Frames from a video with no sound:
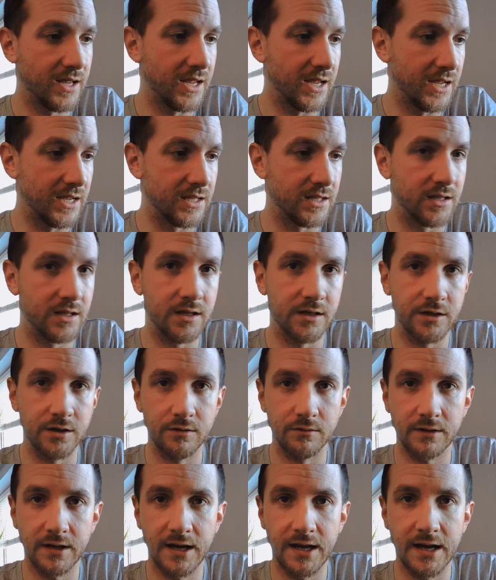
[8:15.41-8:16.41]
in the
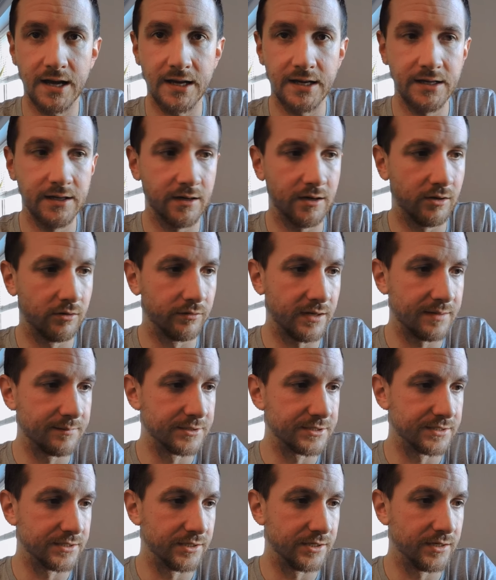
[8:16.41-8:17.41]
UK on
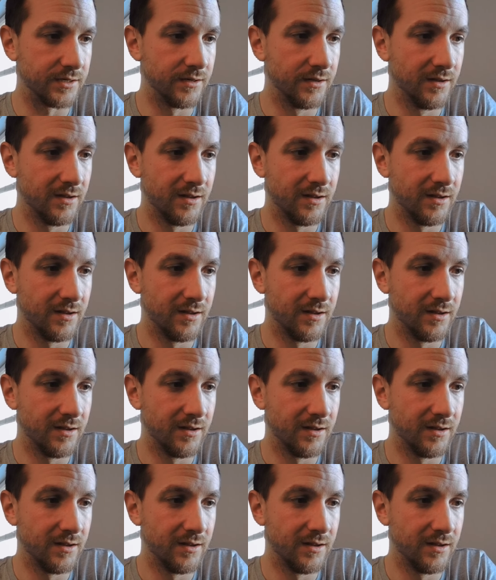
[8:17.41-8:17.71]
Amazon,